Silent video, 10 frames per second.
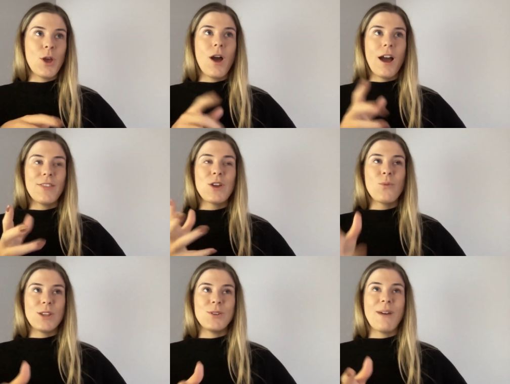I think
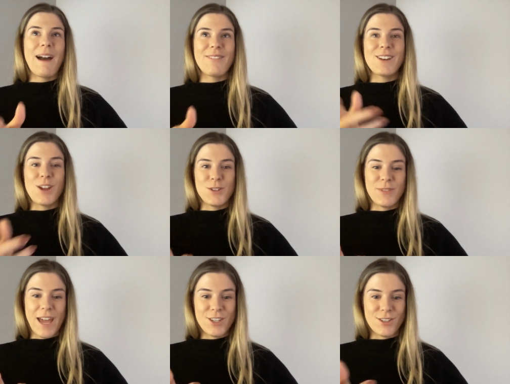when you have that
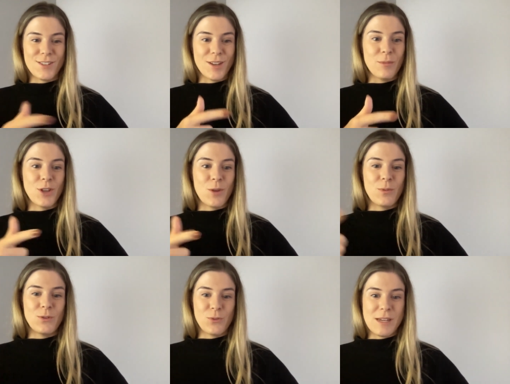notification that someone's
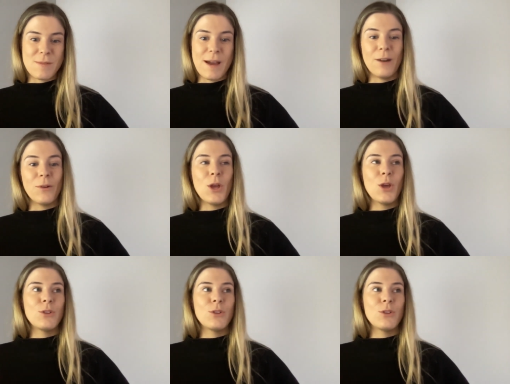opened your email,